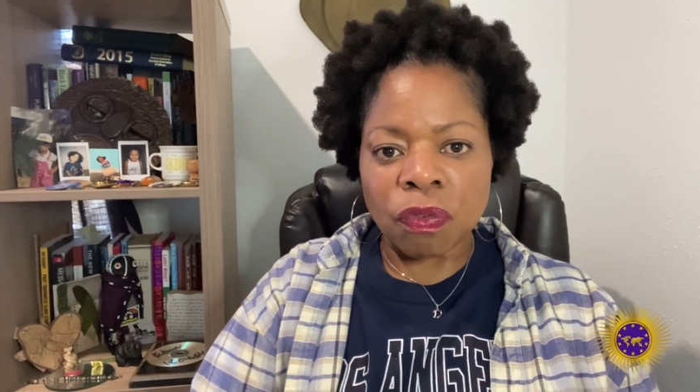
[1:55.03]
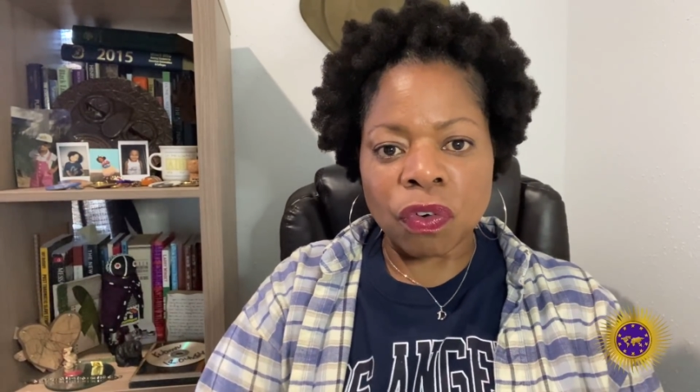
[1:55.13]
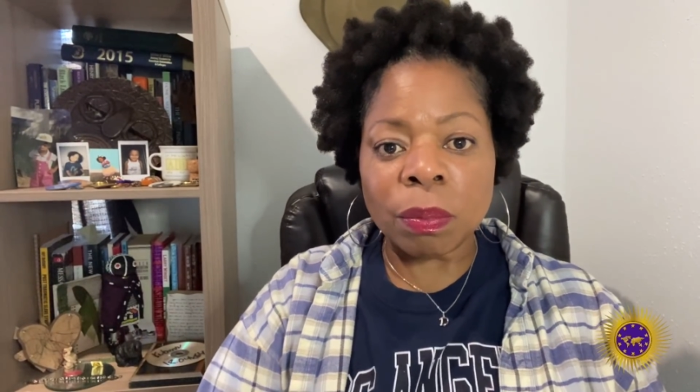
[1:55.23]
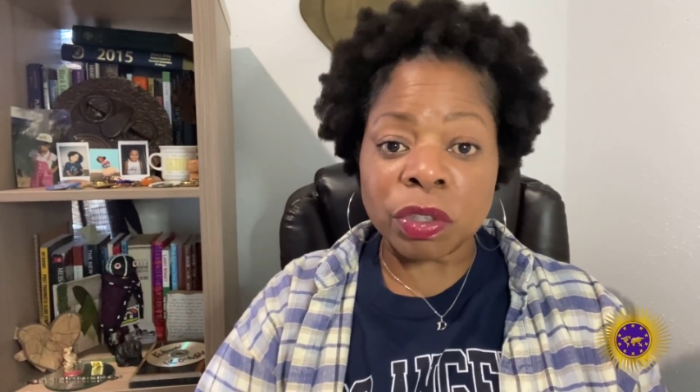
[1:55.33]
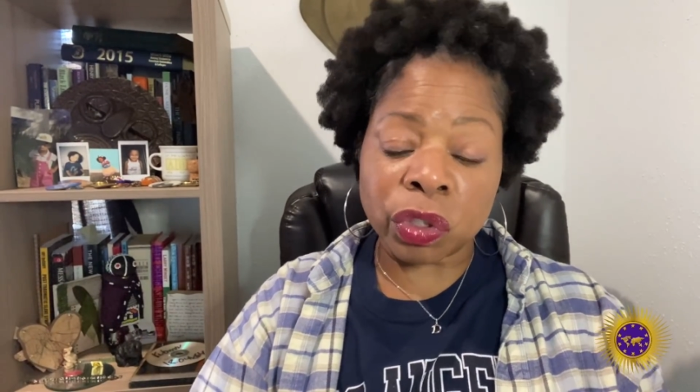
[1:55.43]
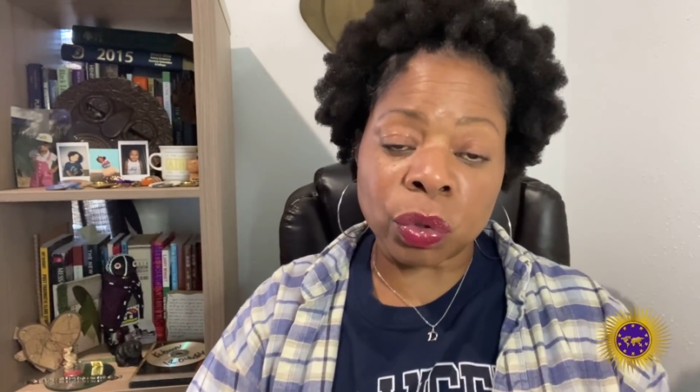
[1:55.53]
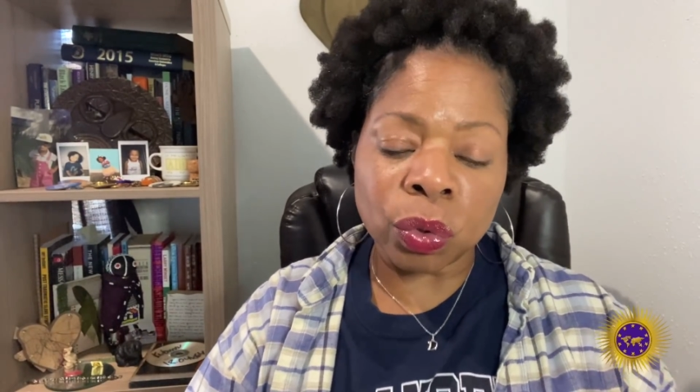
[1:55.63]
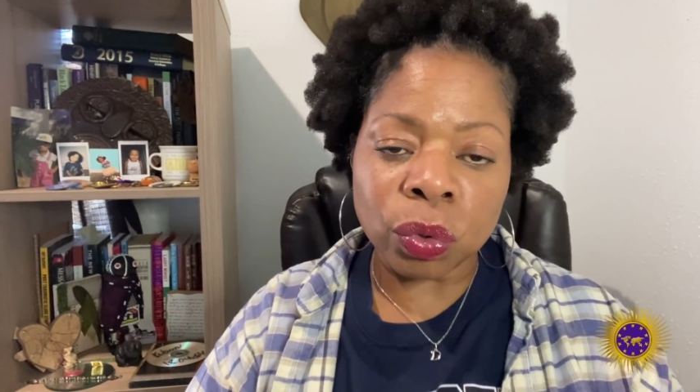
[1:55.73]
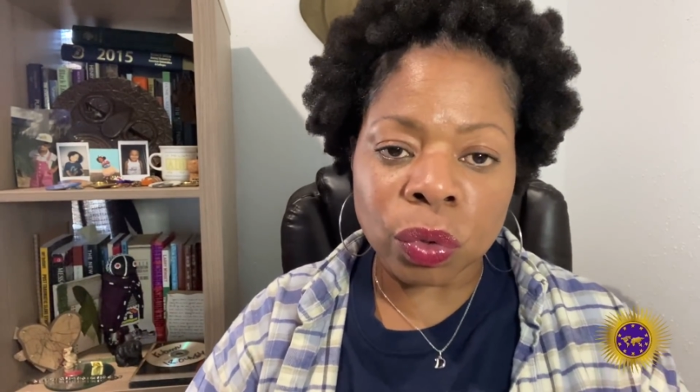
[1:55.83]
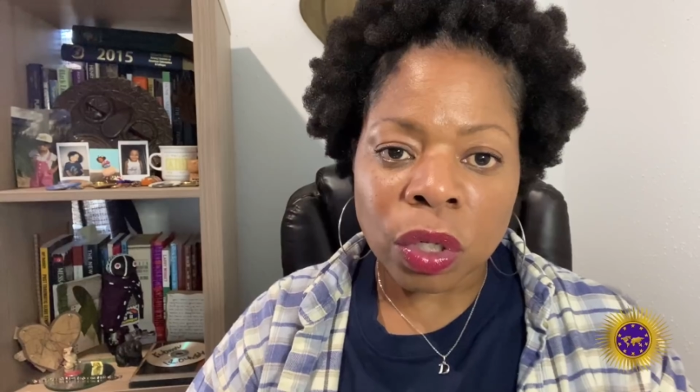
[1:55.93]
from the
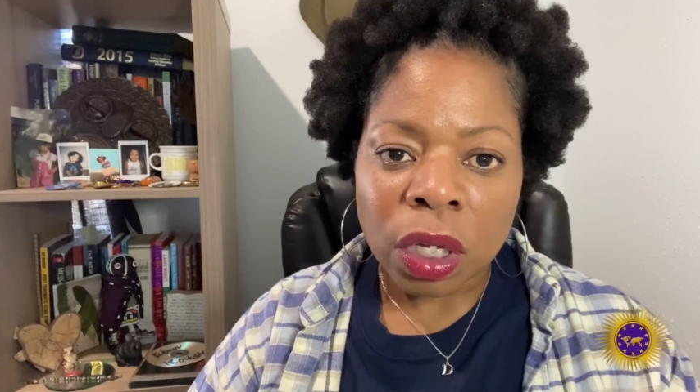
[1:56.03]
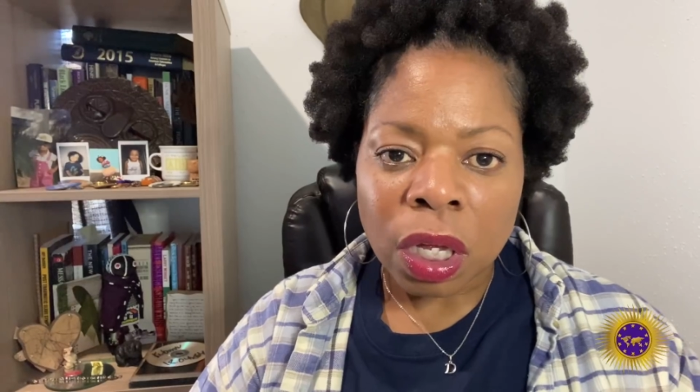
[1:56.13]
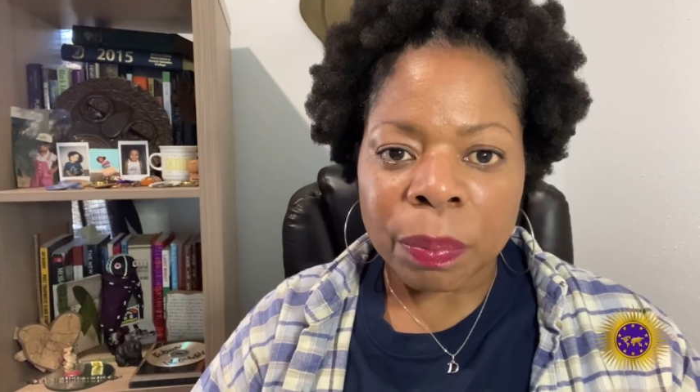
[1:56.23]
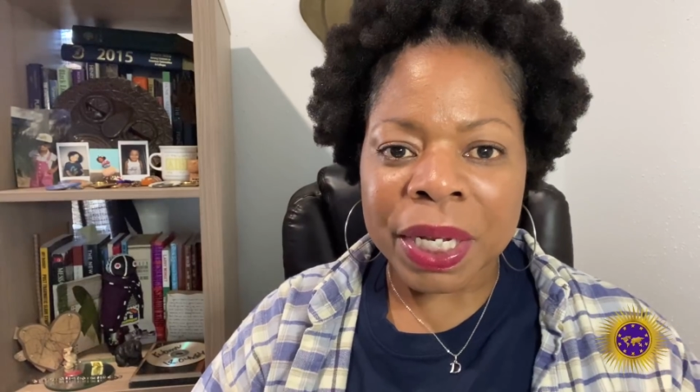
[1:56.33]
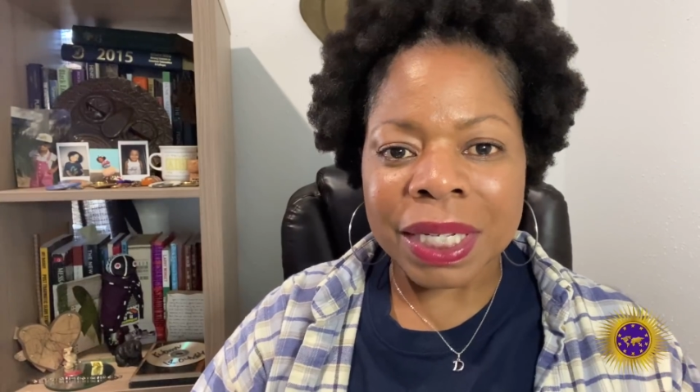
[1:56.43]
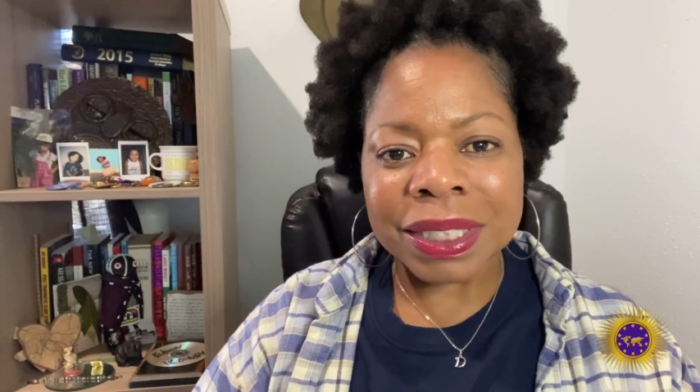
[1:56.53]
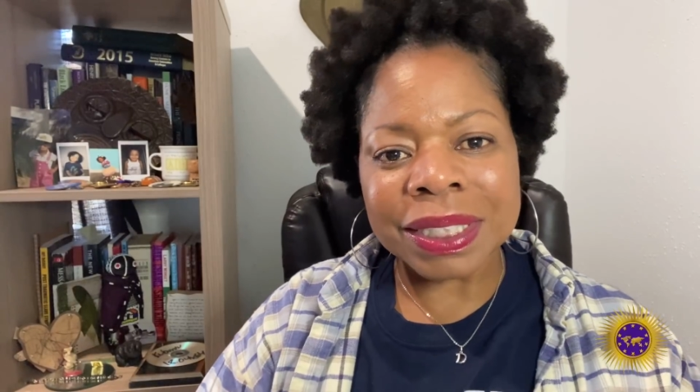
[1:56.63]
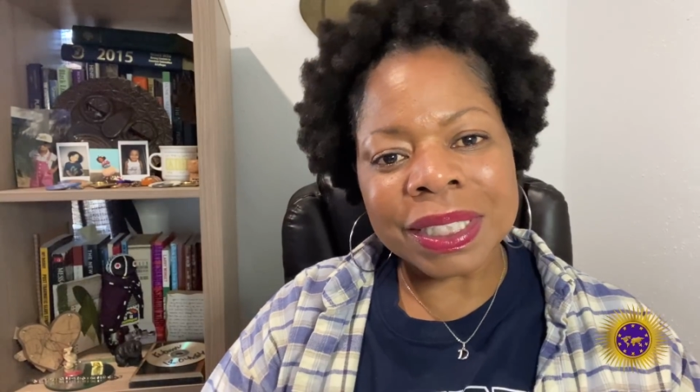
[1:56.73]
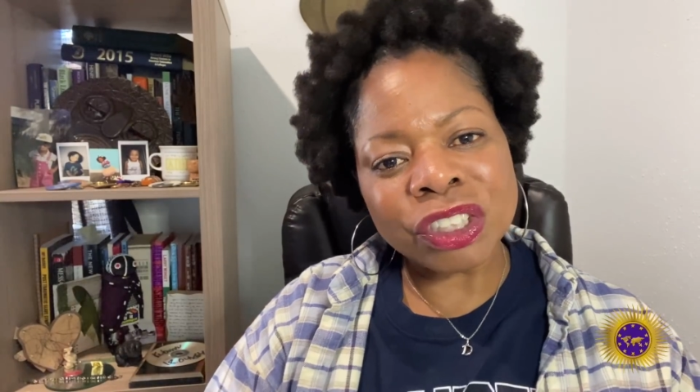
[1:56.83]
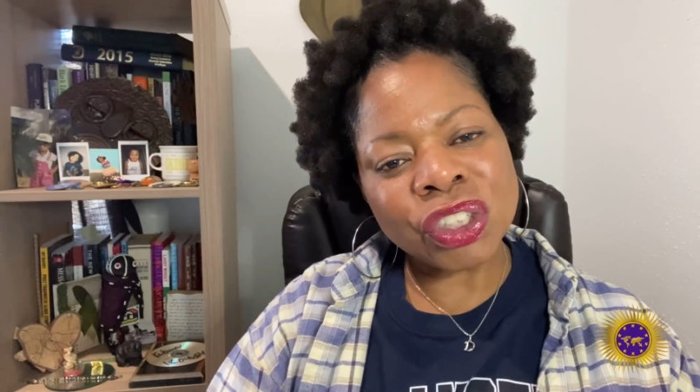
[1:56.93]
school because they
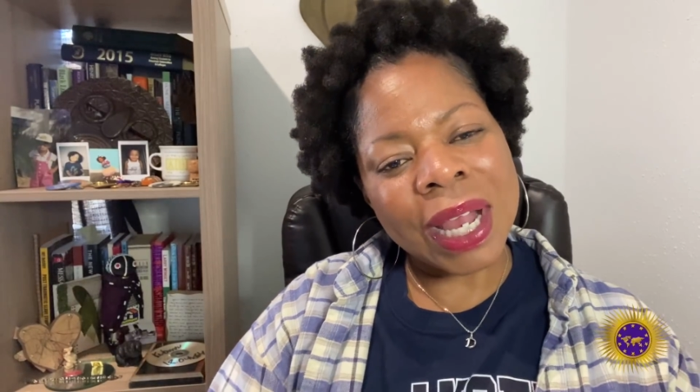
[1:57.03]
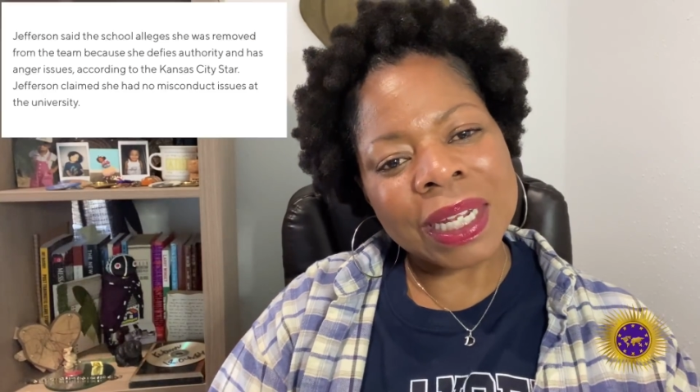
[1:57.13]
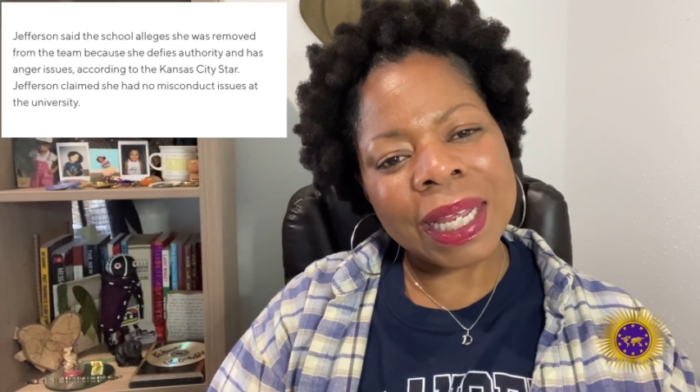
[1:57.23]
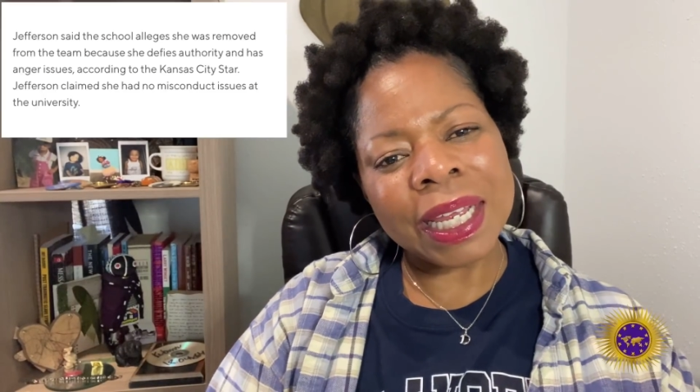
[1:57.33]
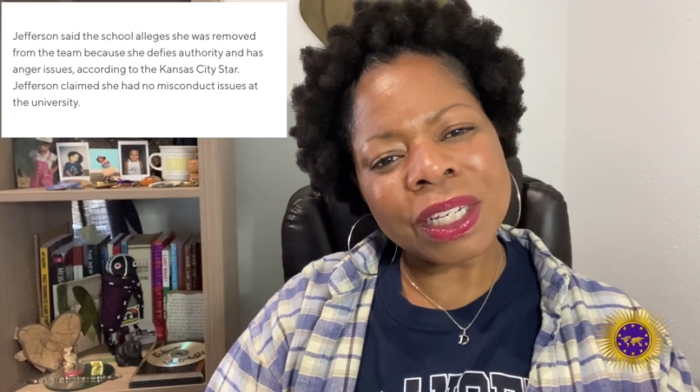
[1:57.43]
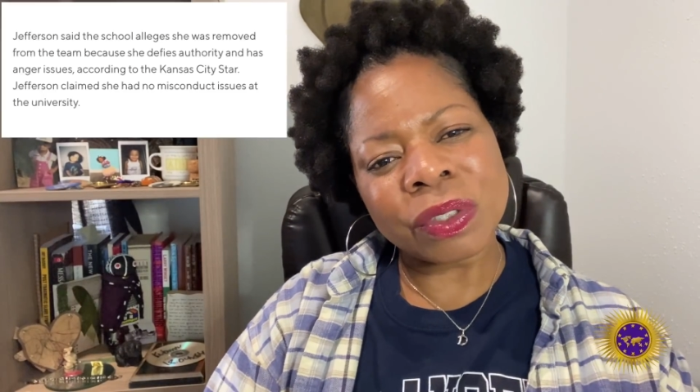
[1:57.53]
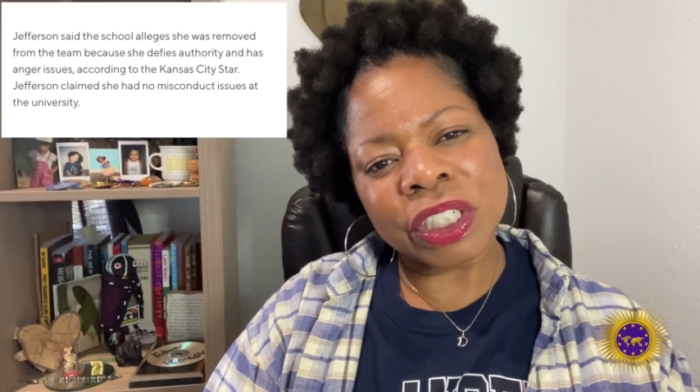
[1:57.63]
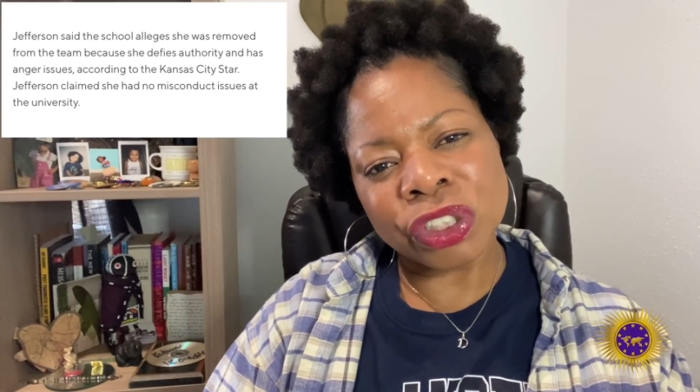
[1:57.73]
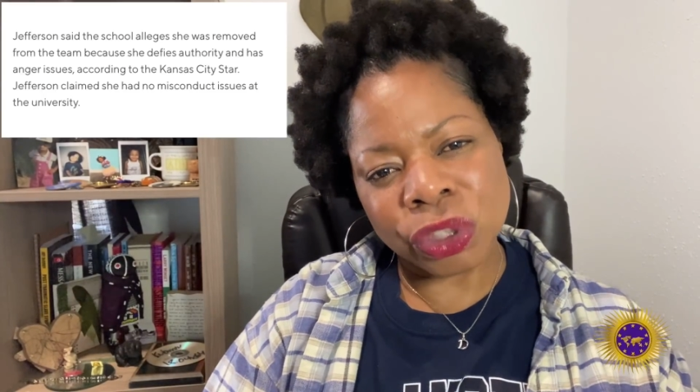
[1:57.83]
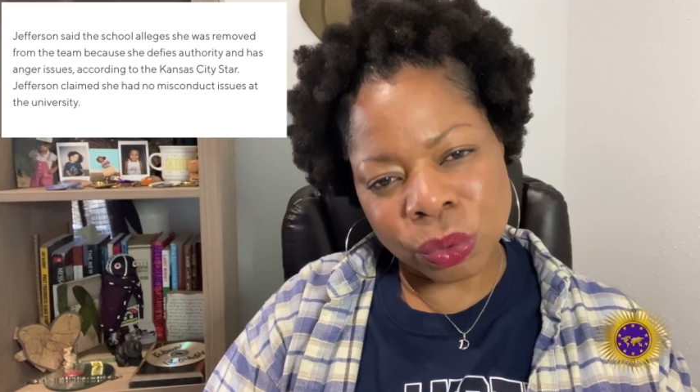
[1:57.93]
said she had anger
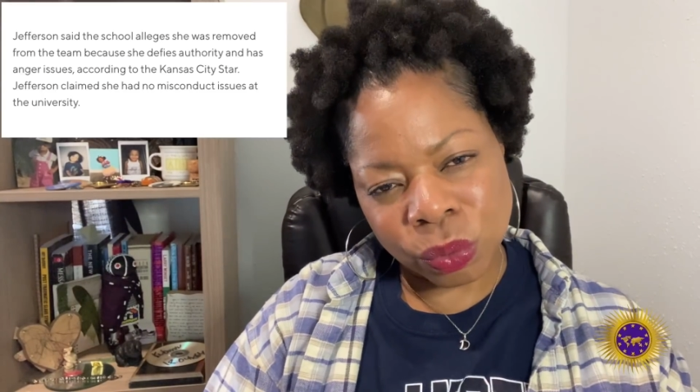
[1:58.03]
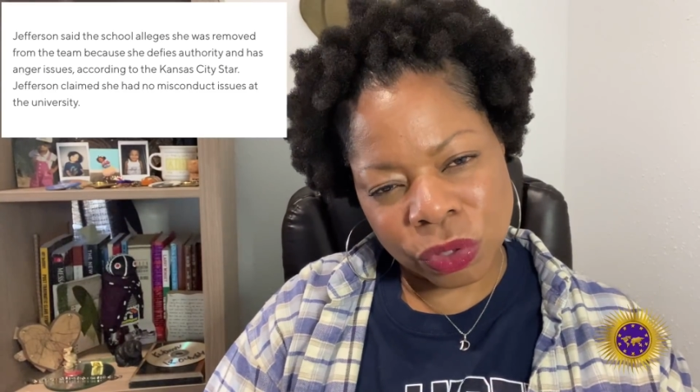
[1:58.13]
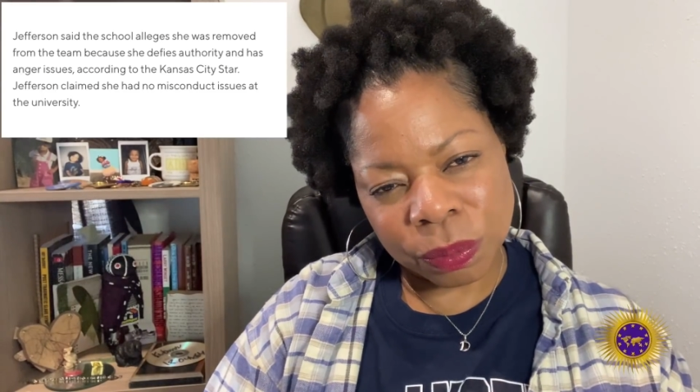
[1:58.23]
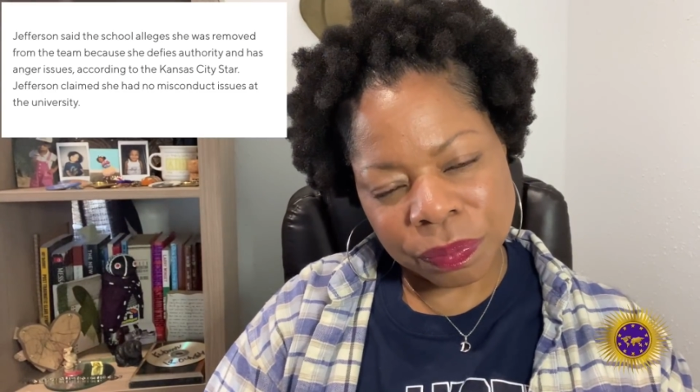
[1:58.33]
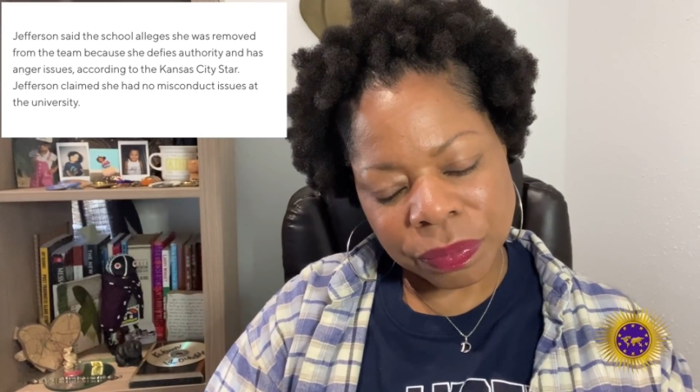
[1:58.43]
issues.